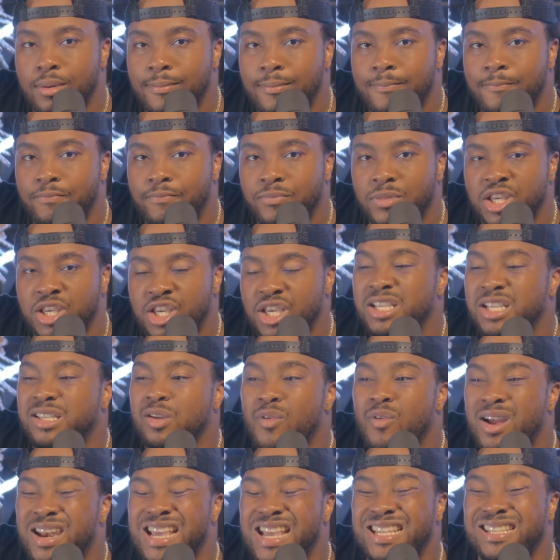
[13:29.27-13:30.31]
She's the
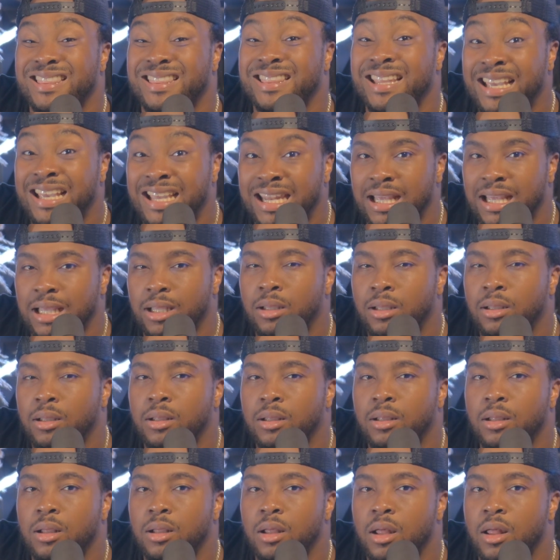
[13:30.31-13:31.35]
one that's leading
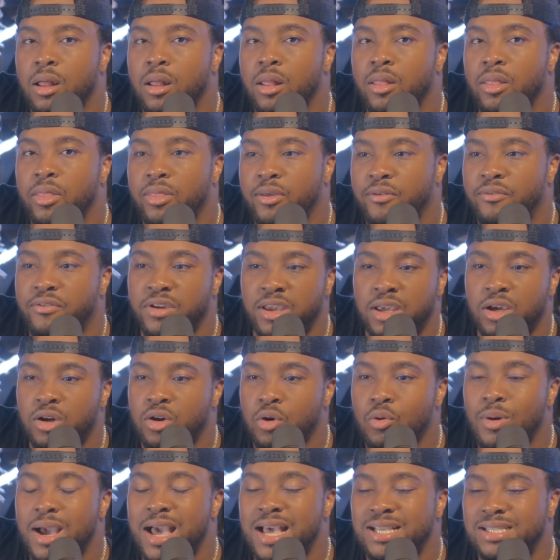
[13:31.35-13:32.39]
the vehicle,
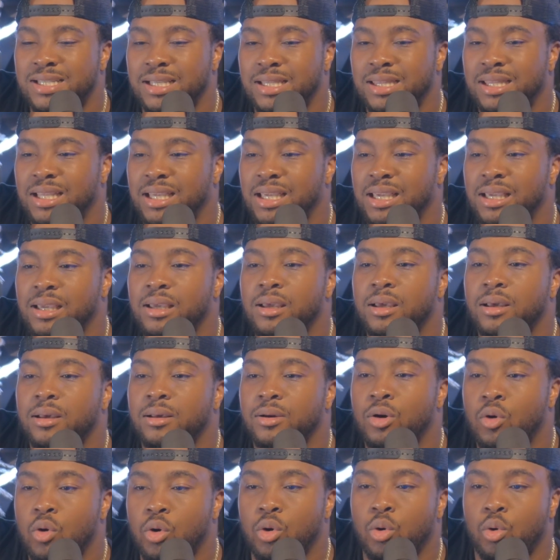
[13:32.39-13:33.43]
as in the
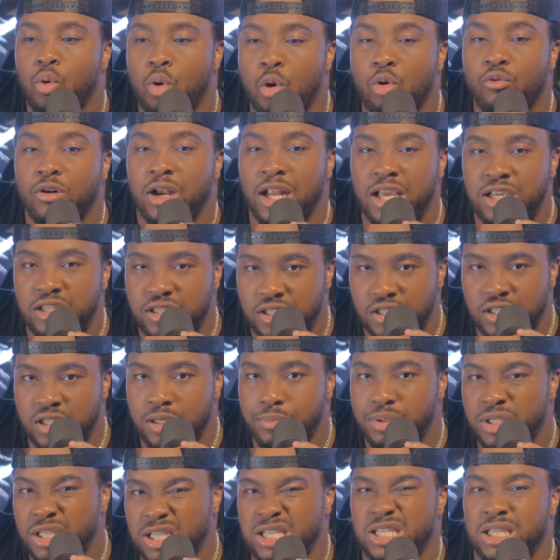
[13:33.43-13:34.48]
quote unquote relationship.
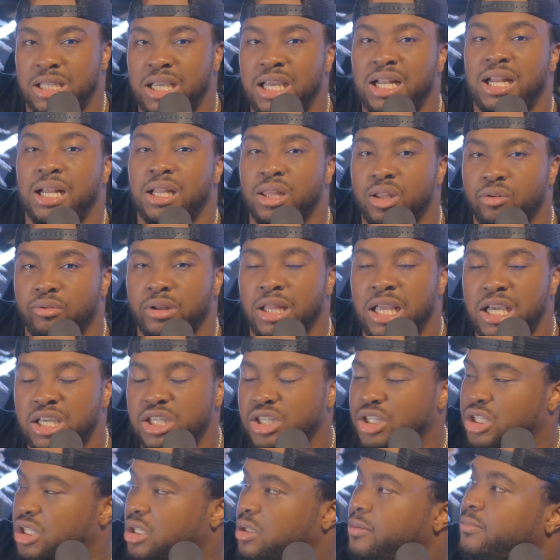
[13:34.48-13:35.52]
She's leading the relationship